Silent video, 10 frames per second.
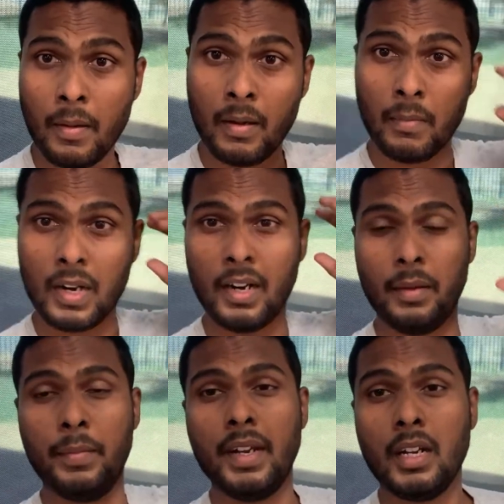Alright
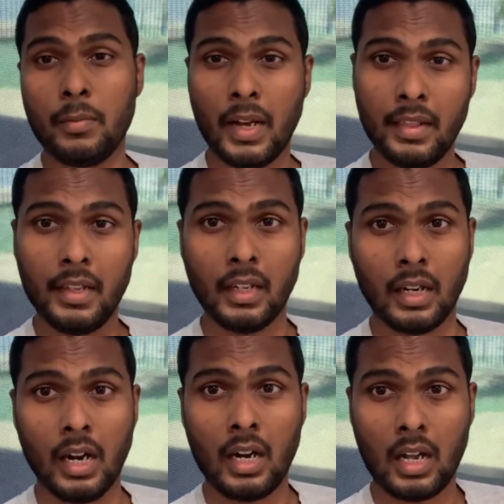guys, now I
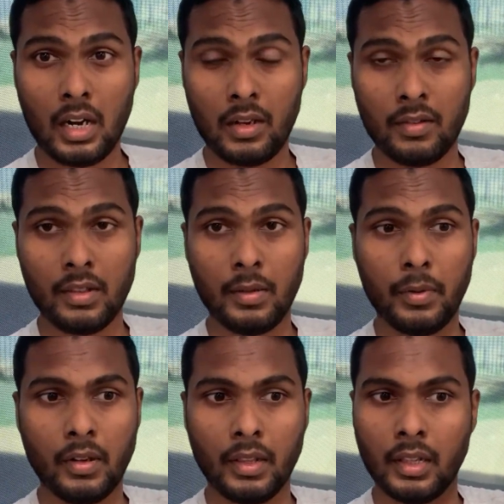have filled the
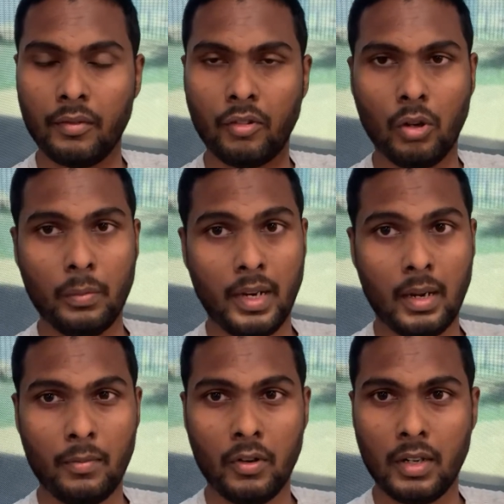questionnaire before the
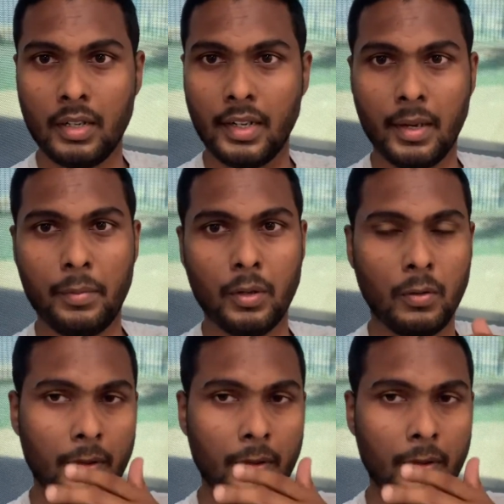blood donation